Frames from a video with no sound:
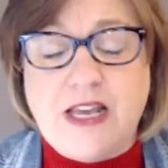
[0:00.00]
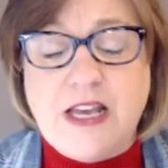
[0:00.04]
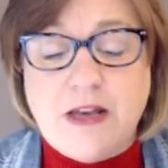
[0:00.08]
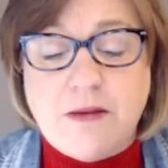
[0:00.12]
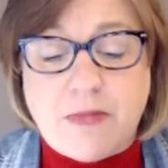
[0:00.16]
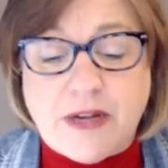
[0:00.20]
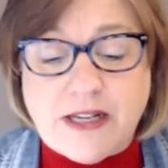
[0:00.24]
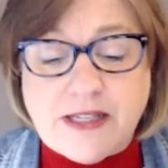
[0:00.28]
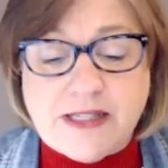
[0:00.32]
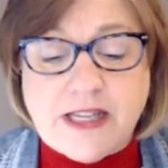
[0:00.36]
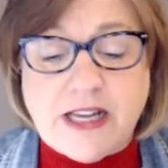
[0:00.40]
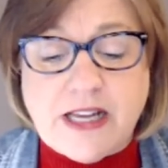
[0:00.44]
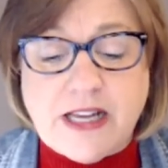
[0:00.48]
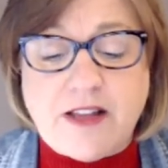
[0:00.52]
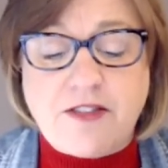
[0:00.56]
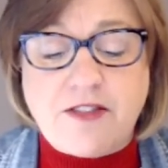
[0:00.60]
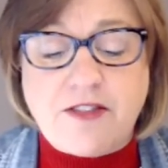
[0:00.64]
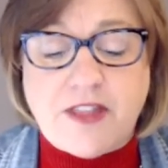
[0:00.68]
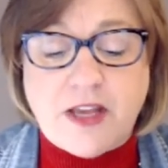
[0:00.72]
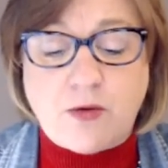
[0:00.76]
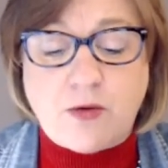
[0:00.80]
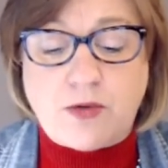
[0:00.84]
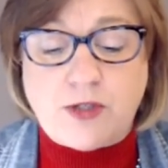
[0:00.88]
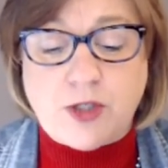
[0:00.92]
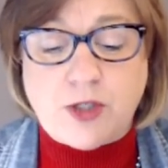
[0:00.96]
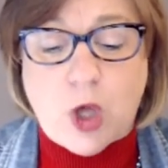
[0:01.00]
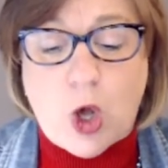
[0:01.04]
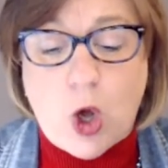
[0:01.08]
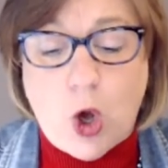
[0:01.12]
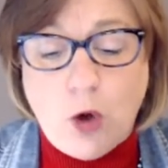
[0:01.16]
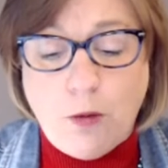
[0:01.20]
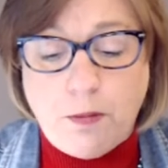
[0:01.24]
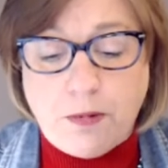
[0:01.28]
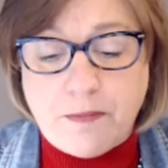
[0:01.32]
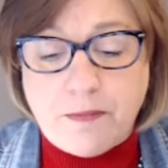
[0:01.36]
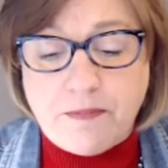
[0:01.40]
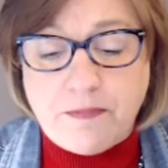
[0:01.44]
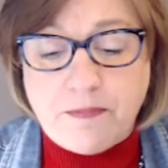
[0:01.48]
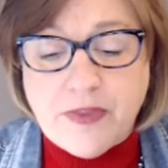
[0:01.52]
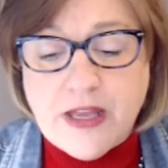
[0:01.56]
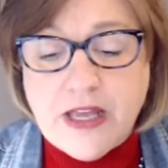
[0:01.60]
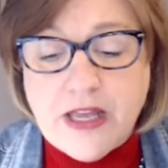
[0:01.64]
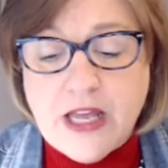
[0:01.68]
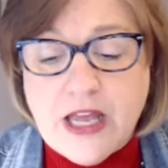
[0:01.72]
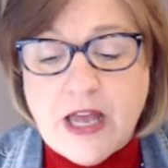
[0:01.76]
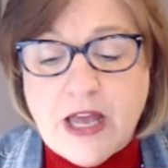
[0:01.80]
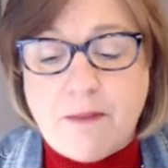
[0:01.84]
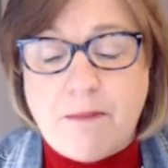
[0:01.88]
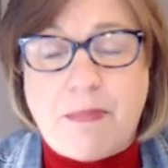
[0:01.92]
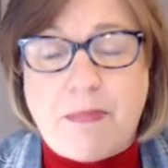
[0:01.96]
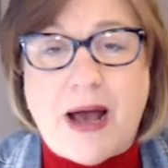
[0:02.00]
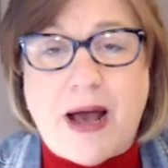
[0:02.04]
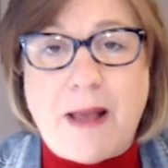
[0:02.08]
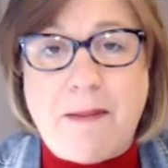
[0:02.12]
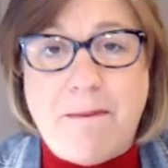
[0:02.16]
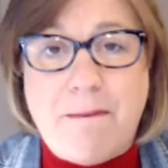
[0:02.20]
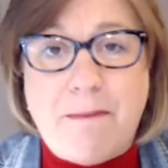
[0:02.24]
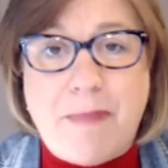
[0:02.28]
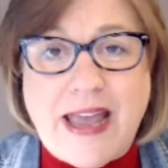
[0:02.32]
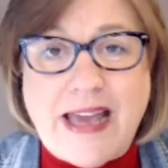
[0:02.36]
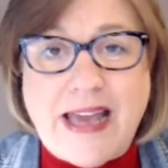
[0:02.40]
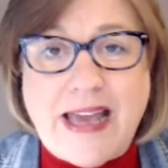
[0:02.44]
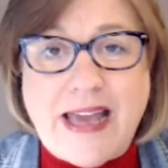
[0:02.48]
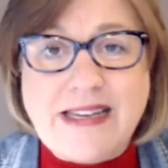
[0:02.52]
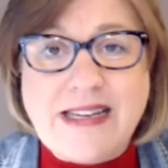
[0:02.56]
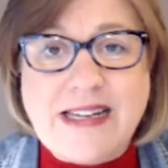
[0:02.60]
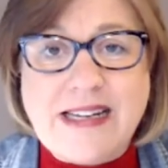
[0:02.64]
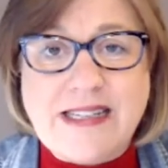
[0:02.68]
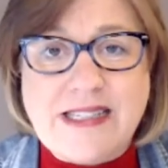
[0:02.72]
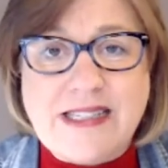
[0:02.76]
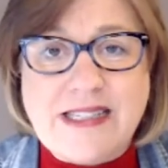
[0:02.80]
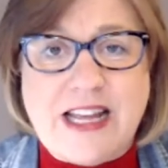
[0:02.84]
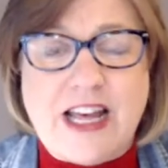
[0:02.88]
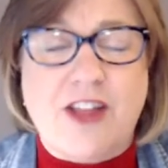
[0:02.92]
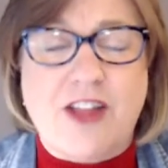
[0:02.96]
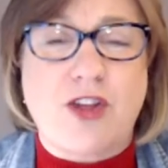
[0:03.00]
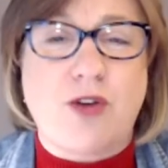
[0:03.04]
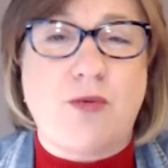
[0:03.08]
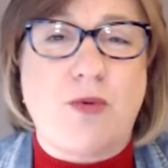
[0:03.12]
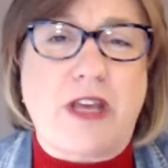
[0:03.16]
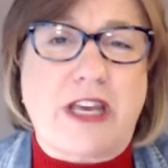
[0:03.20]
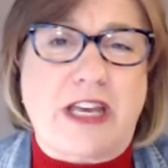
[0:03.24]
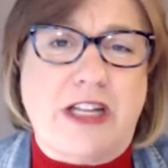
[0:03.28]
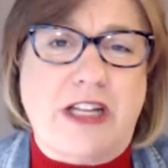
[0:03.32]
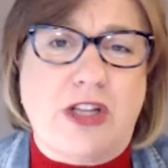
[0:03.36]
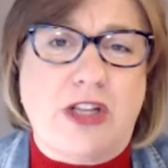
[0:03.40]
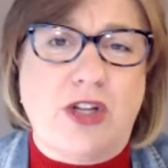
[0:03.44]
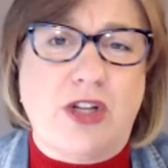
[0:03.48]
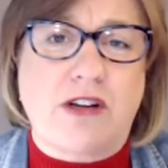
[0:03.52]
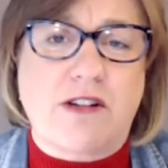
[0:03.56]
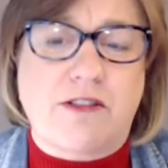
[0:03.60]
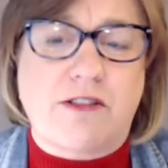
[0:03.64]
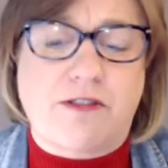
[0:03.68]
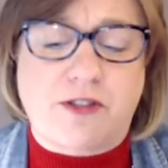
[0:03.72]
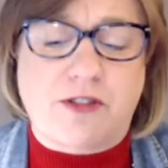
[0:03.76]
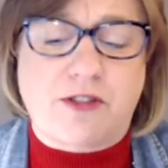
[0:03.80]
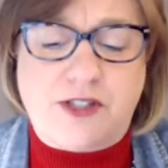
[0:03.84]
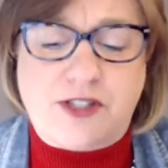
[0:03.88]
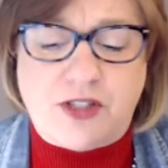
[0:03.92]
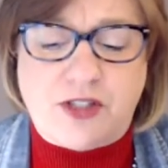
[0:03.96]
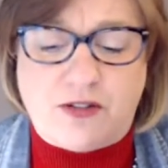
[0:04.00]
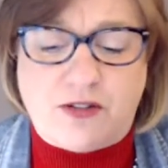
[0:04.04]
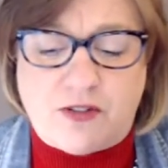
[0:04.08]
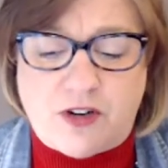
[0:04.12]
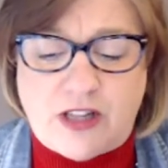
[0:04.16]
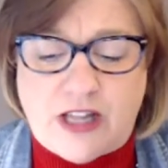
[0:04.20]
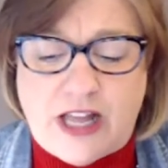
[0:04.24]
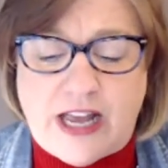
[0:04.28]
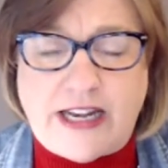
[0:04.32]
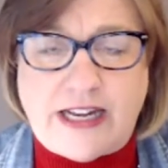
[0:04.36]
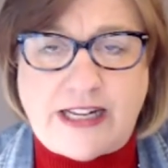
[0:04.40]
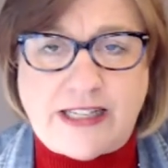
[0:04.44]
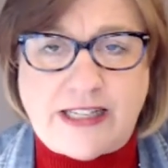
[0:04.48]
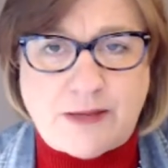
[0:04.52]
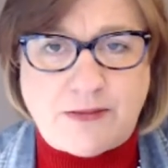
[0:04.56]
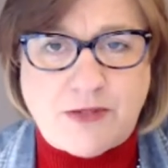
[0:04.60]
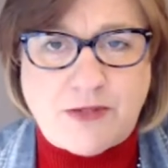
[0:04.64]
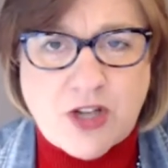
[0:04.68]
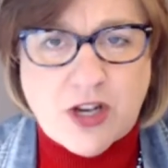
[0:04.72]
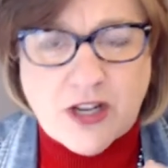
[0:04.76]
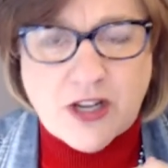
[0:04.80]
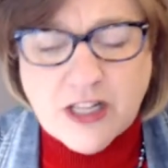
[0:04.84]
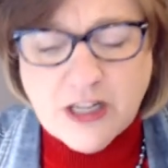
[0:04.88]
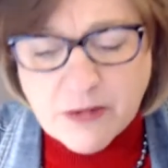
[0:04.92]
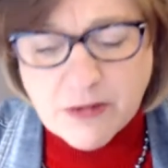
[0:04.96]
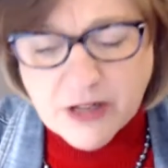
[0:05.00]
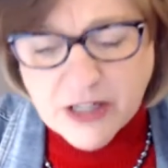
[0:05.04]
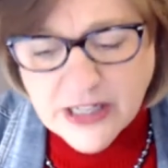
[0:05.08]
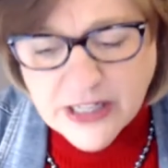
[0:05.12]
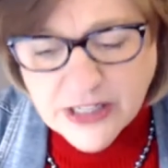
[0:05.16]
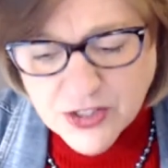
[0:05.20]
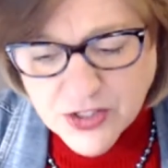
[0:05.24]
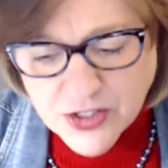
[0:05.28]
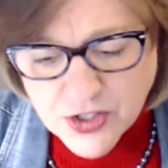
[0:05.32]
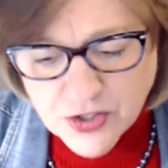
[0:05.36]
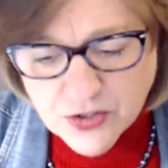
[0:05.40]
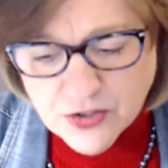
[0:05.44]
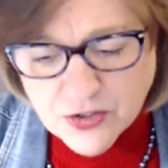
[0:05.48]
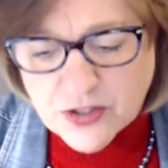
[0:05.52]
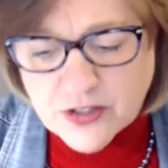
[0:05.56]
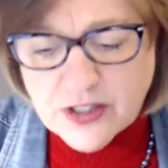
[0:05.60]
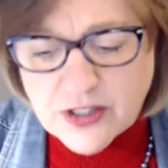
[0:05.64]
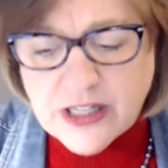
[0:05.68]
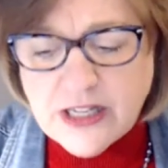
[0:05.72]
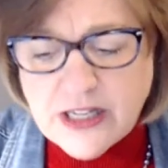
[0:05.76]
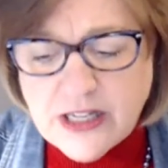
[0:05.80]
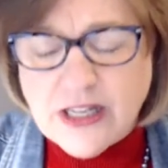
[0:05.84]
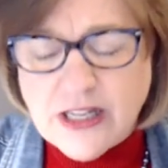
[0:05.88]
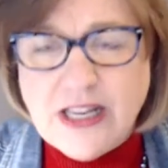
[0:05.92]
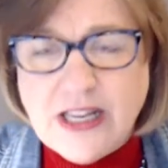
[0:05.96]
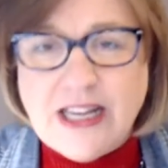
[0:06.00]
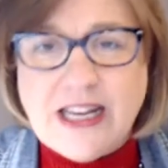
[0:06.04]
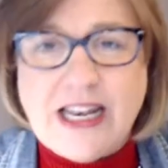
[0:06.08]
My second thing was hope. By banding together, we can look for silver linings. I'm talking about internally.